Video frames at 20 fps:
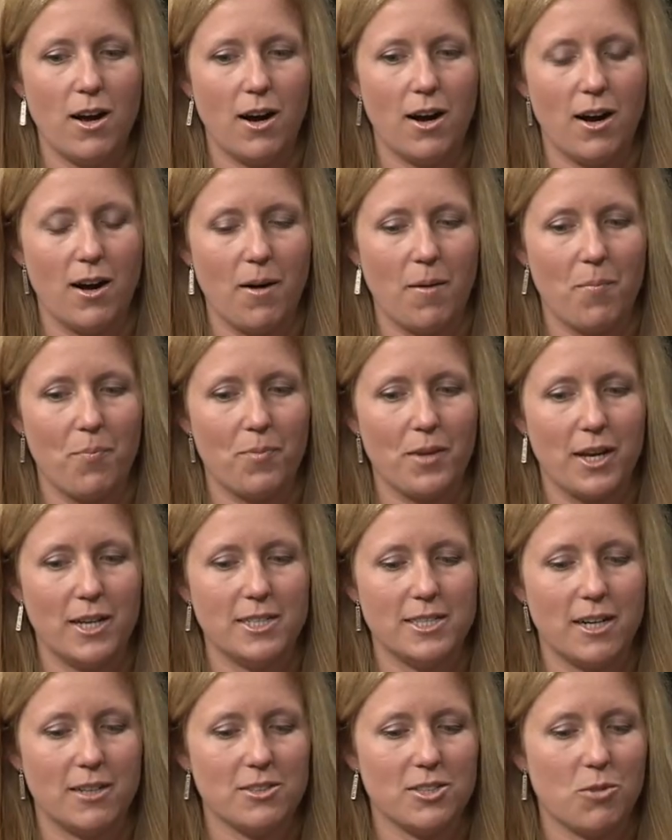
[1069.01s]
now um, in
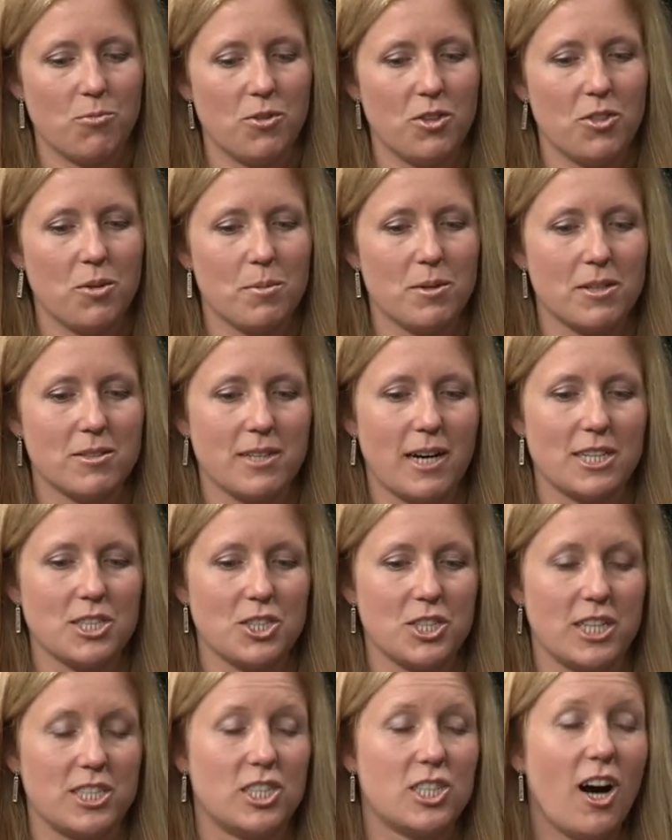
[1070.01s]
downtown Winthrop, there's
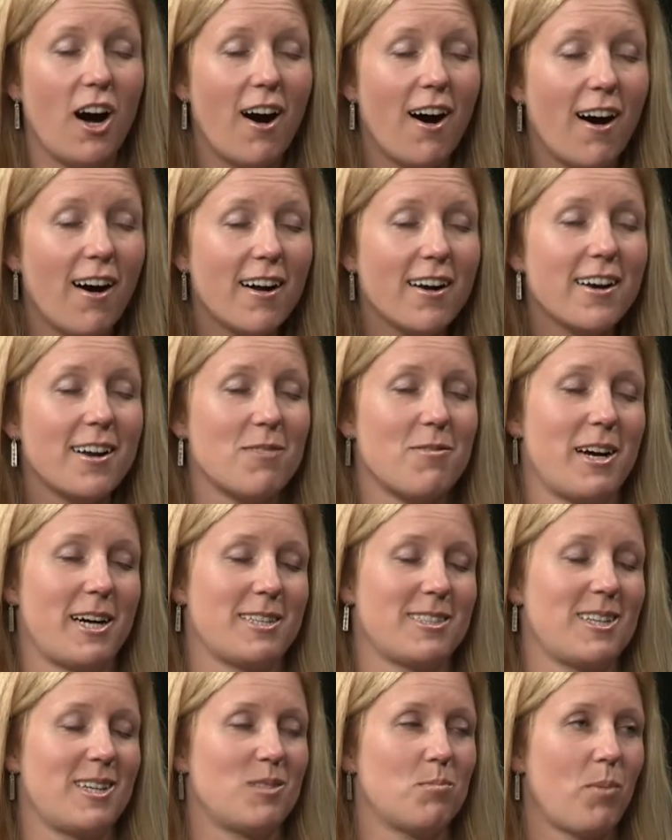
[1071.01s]
actually a ton of
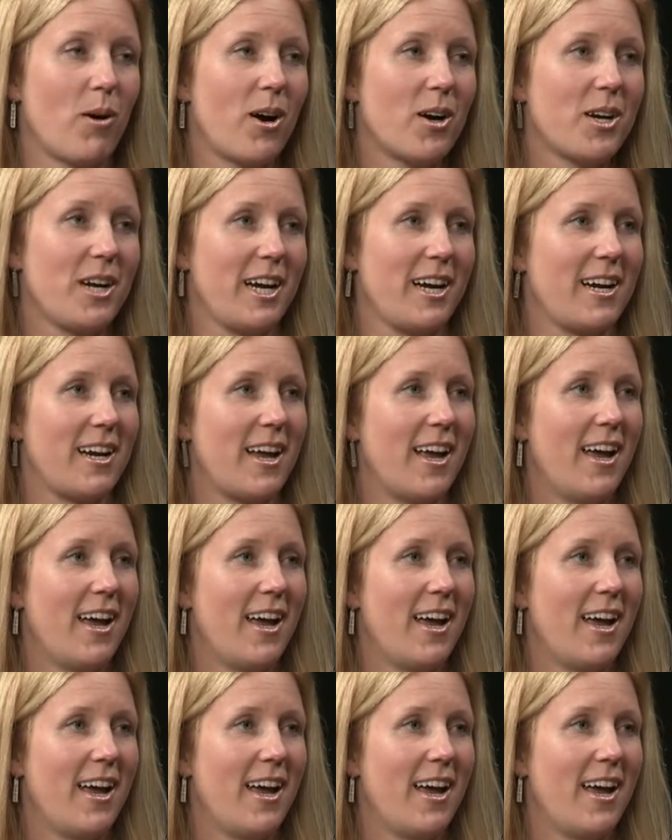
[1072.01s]
excess parking